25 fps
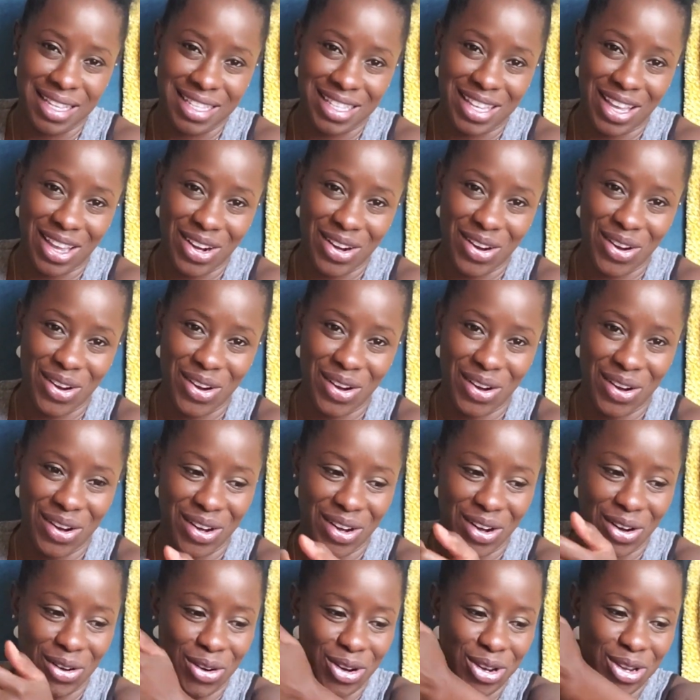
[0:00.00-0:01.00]
It's gonna
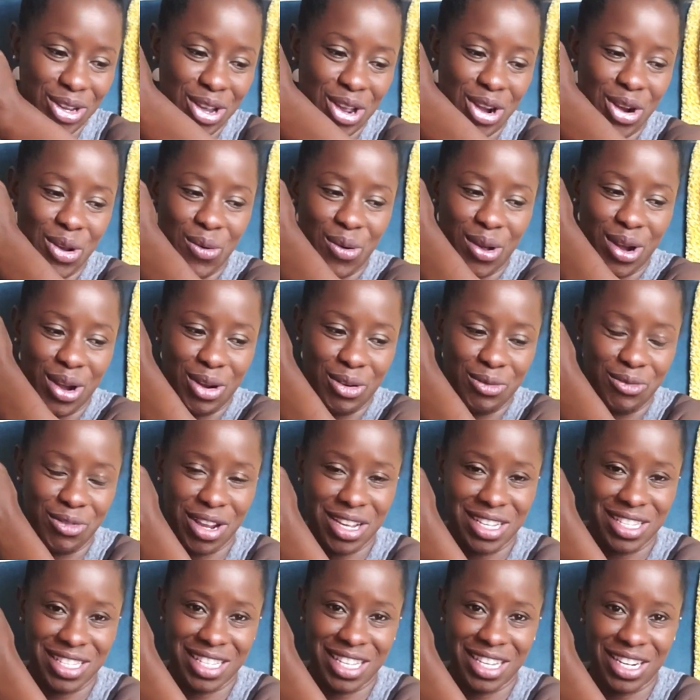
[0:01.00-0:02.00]
hurt, or you're gonna want to
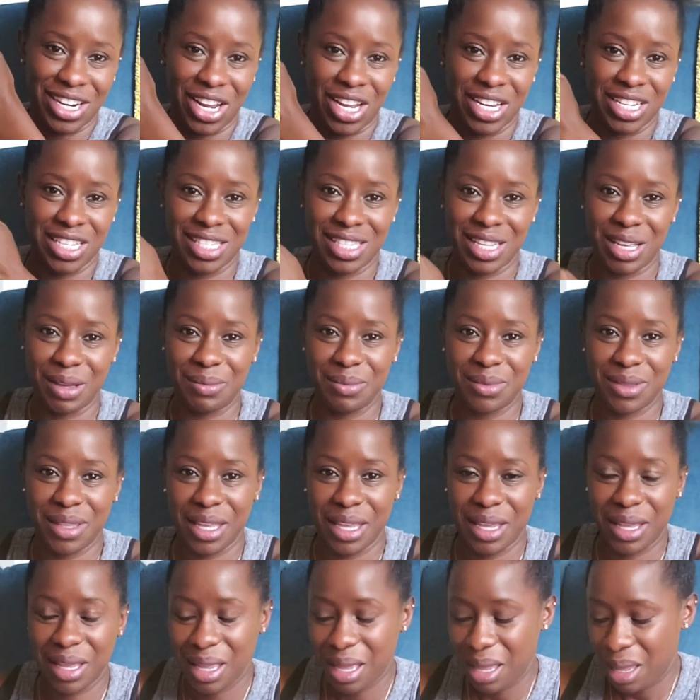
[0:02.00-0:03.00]
rest it on
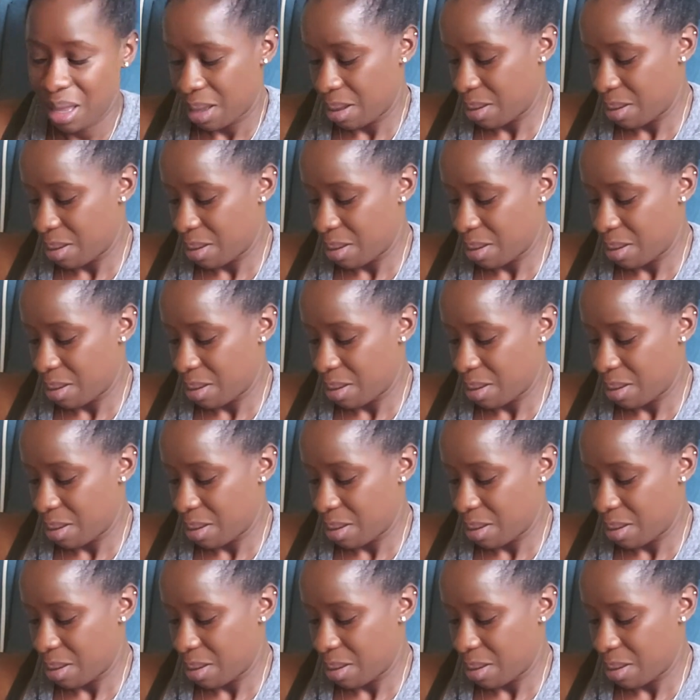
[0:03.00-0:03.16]
something.